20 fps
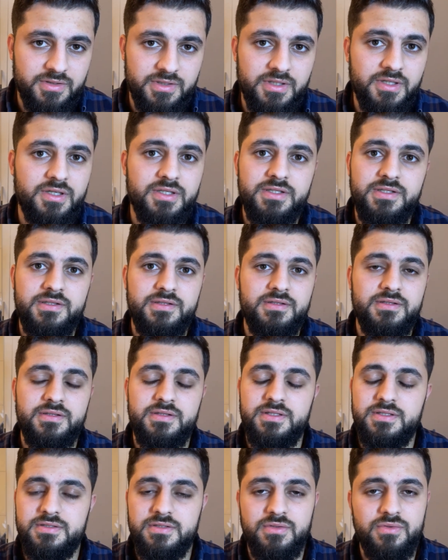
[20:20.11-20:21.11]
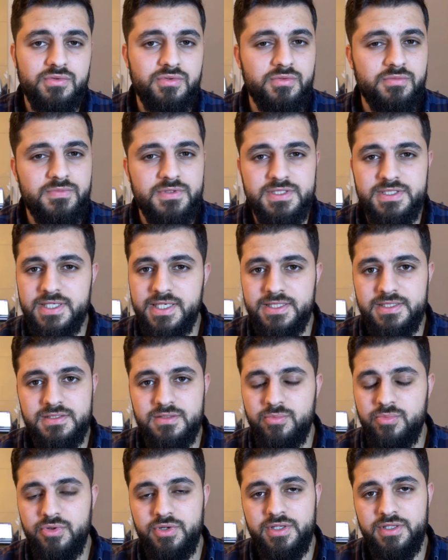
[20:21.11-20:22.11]
not. These are all besides the
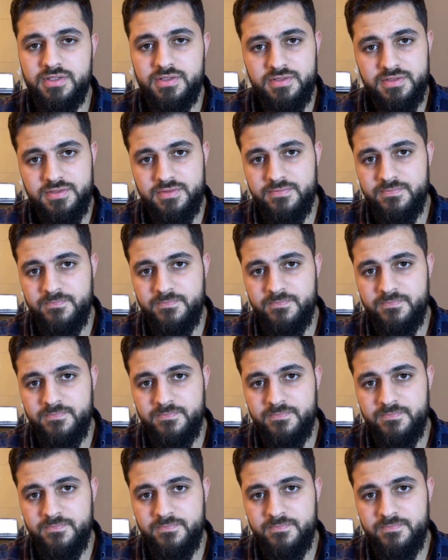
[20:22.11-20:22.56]
point.